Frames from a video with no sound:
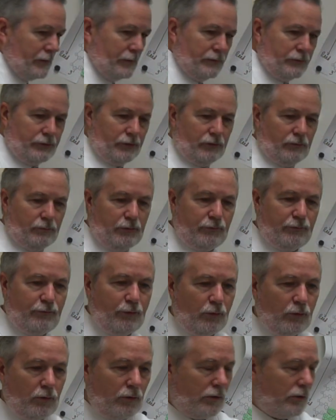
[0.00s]
So
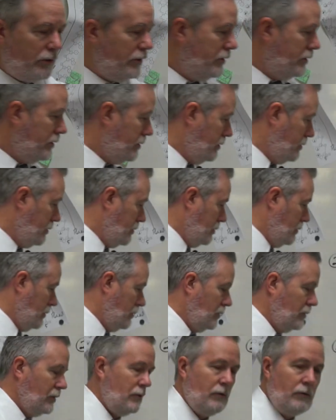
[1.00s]
before
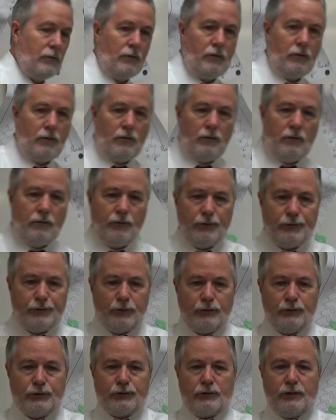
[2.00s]
the
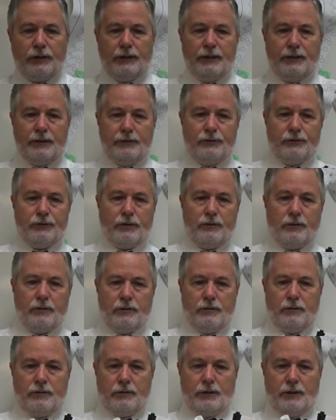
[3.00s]
2 strands,
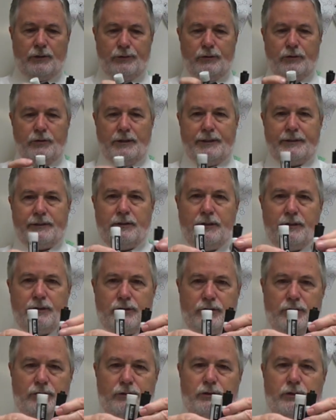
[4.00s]
I'll do it like this
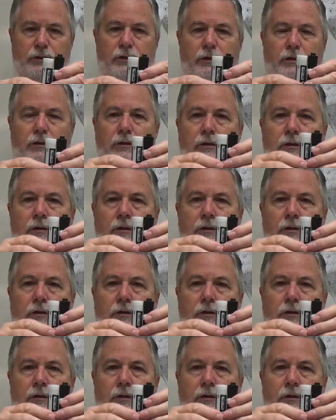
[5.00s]
since they're,